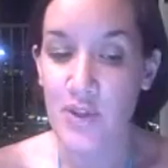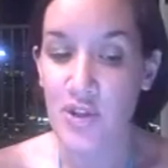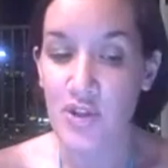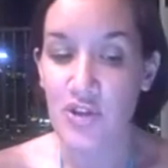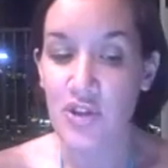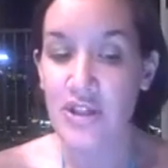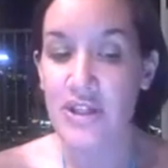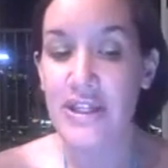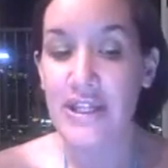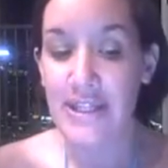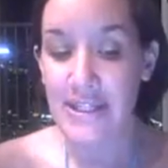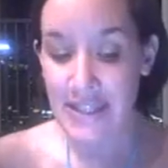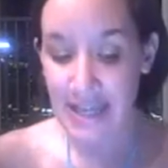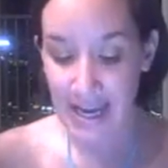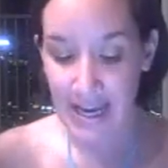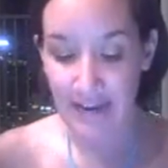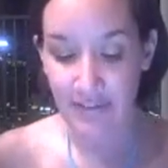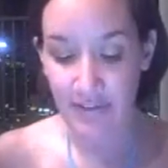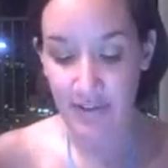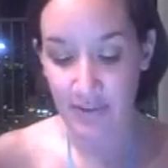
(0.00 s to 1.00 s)
You need
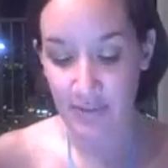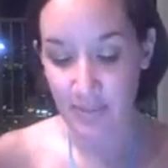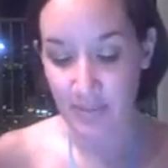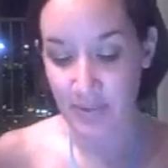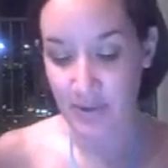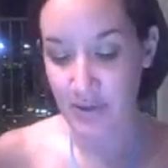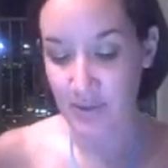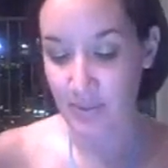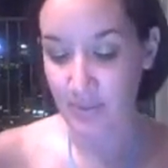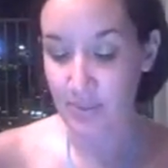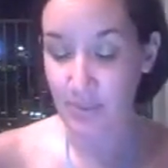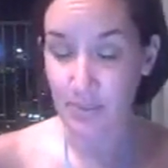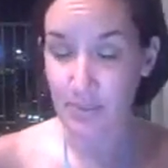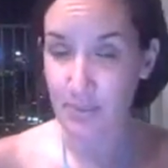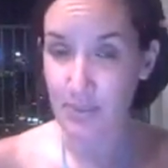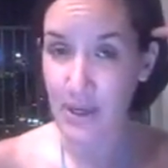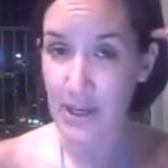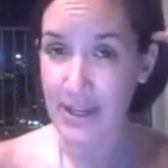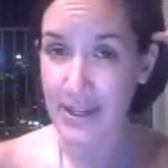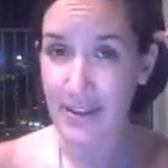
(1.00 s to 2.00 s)
to have
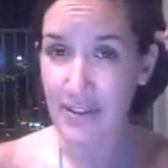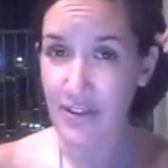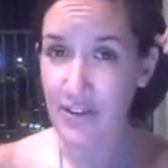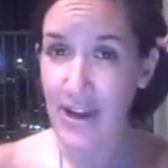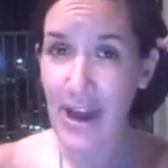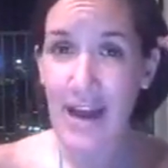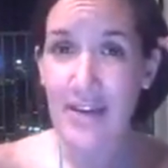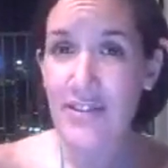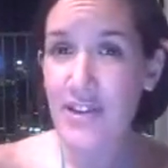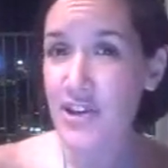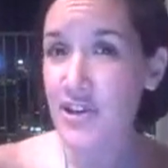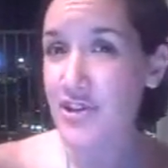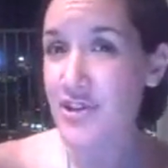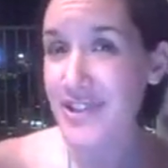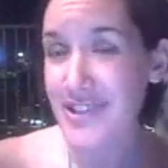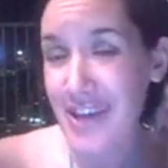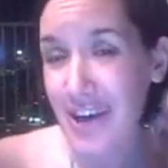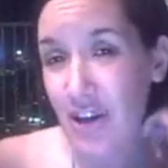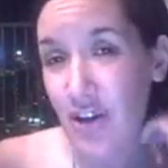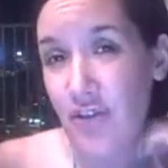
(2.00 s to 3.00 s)
either have it
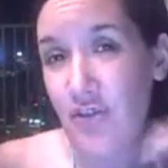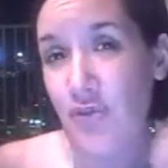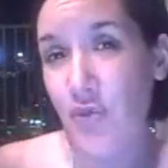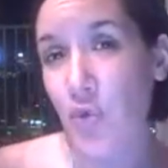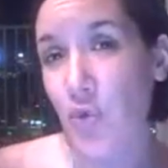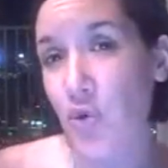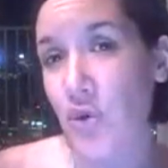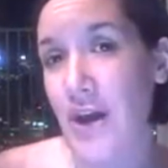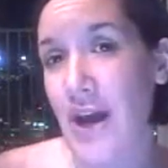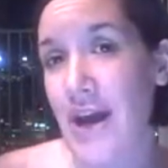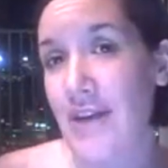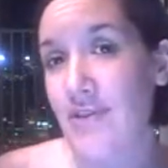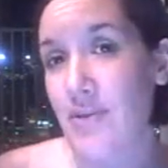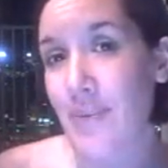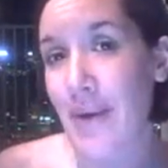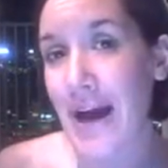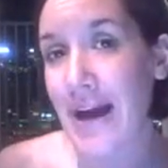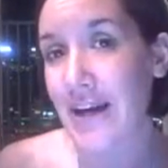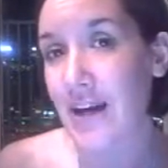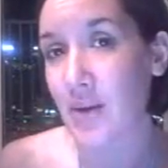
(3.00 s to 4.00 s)
yourself or have
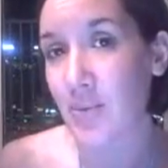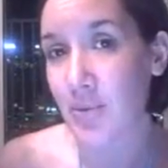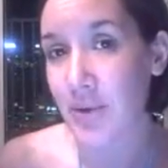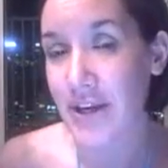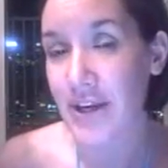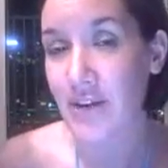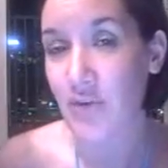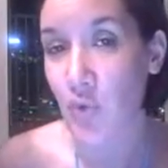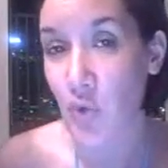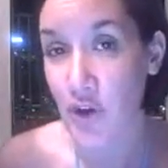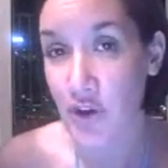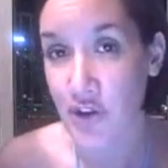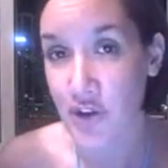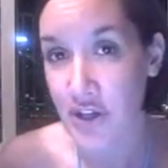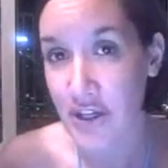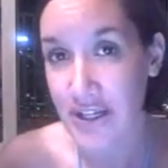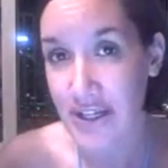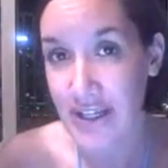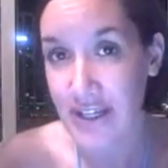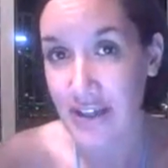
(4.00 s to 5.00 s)
a backup plan of where
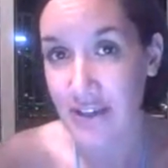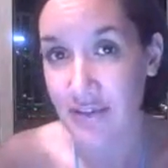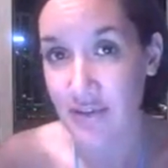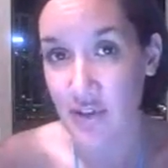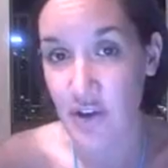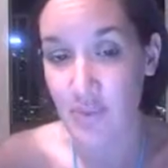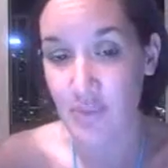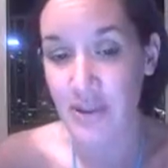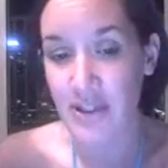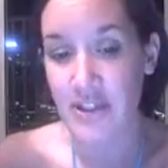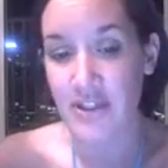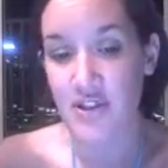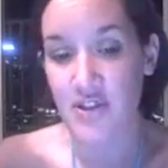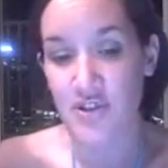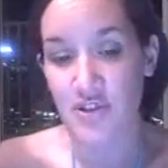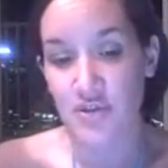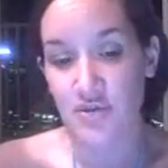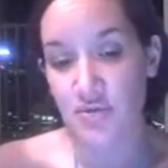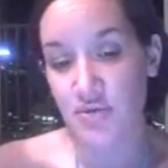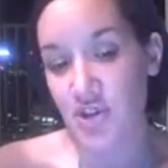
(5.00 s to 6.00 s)
you're going to get it from,
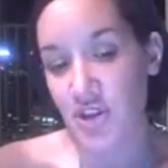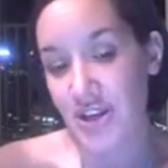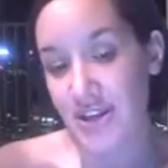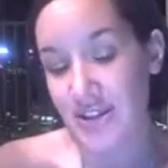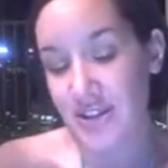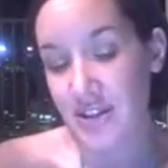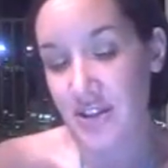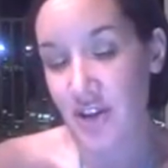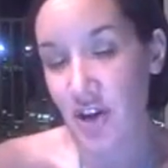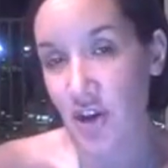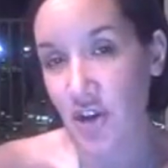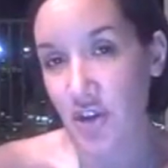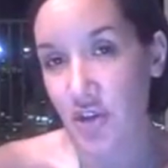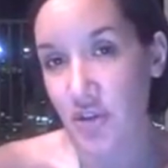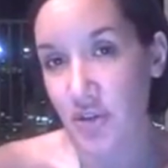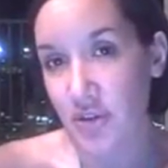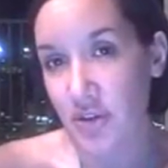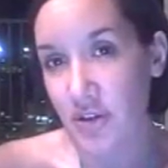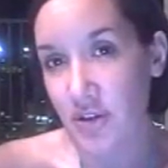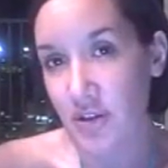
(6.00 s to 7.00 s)
because chances are
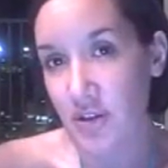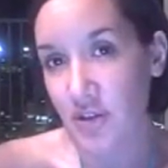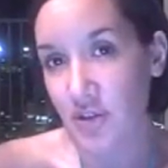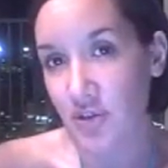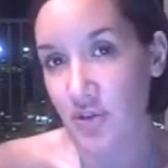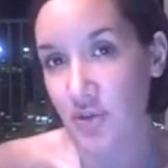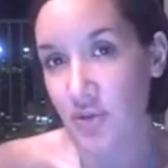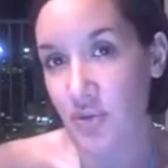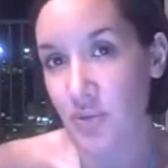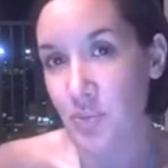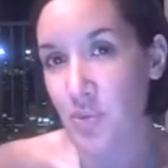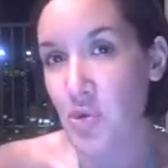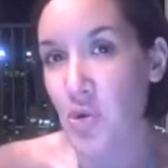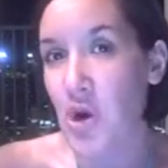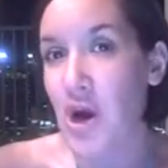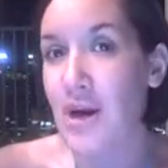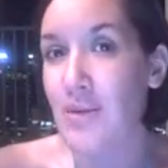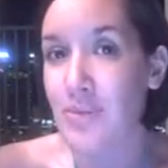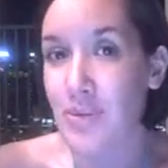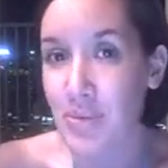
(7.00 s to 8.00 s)
you're
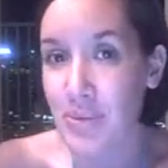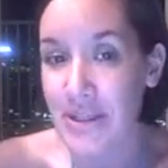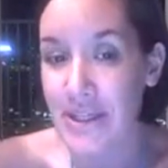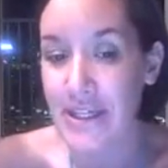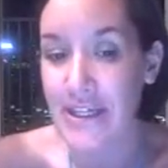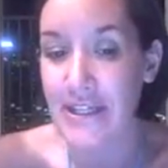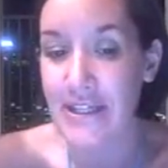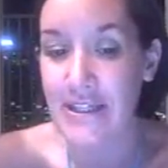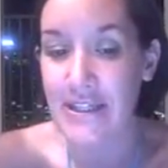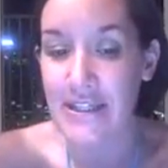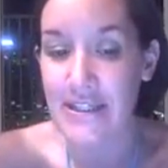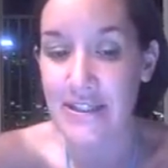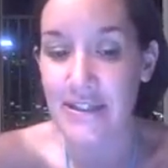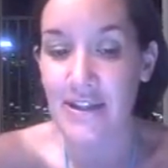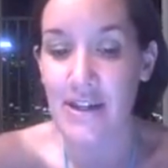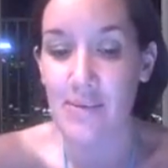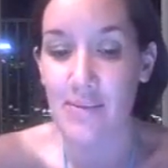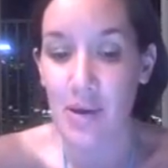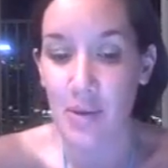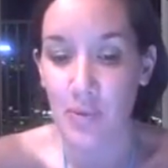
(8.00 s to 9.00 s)
probably going to need
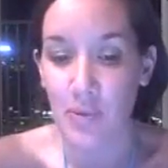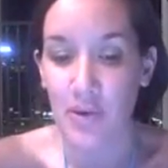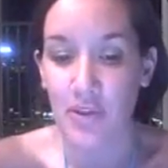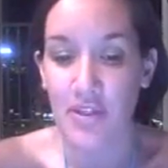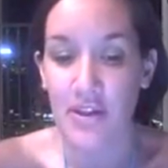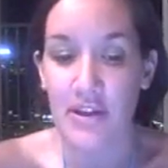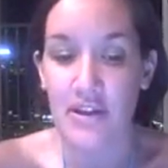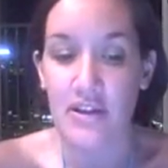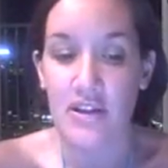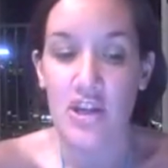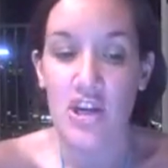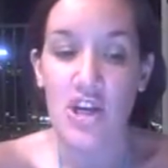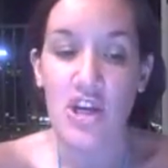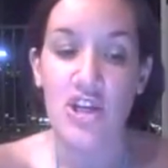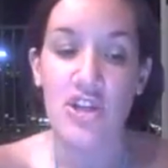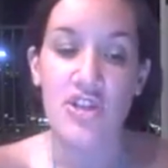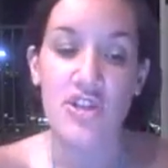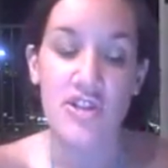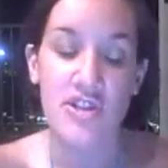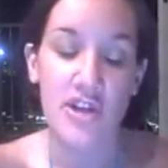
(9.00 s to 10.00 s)
to come up with it.
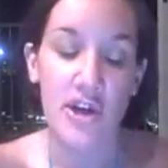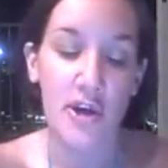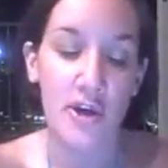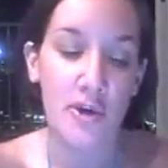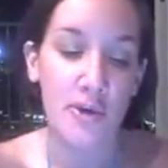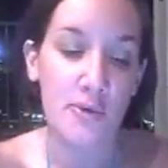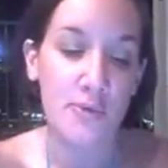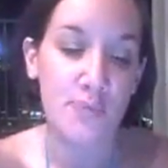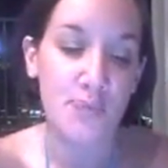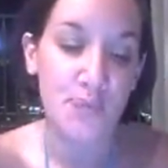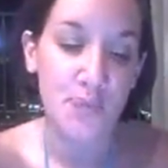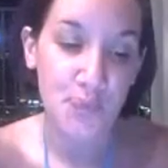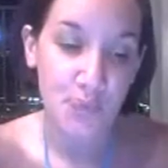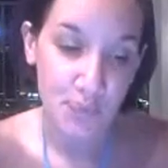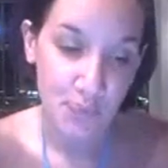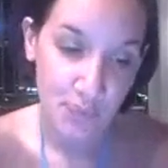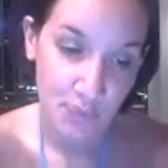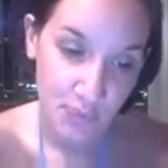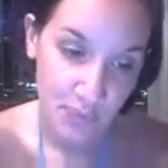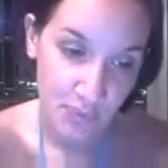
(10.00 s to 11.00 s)
So
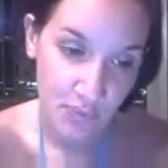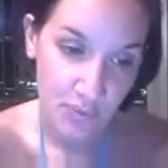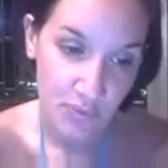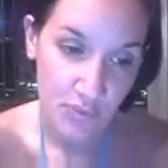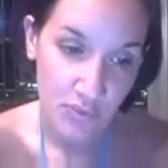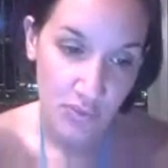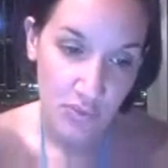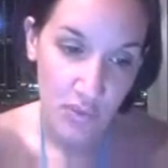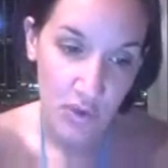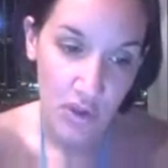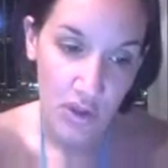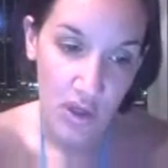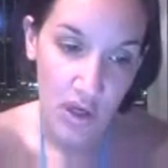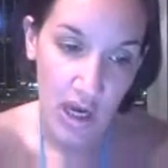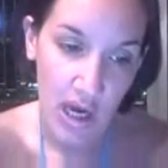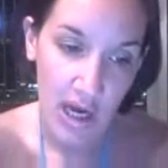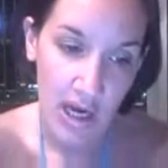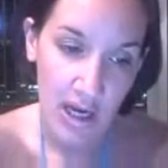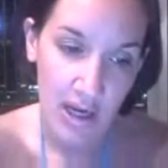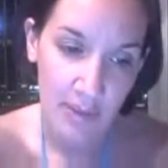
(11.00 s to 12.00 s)

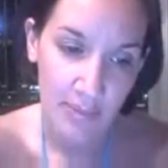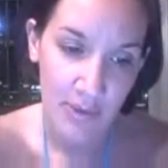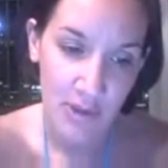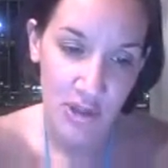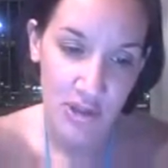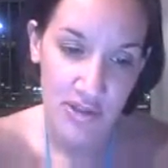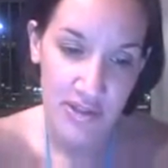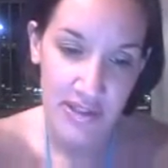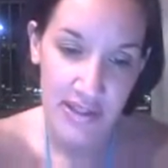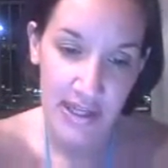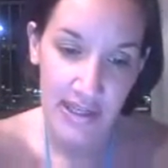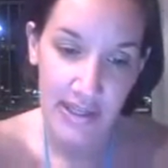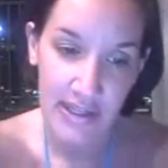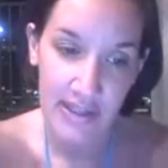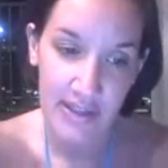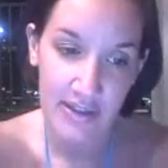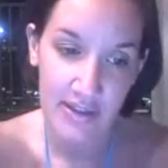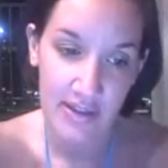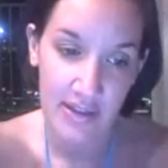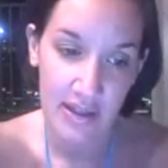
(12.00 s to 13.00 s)
Anna's
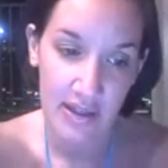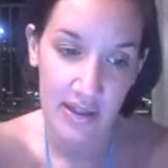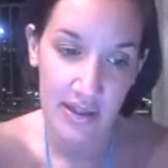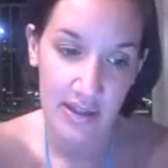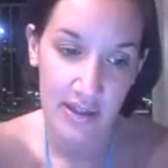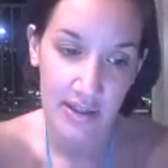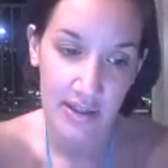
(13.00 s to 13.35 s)
second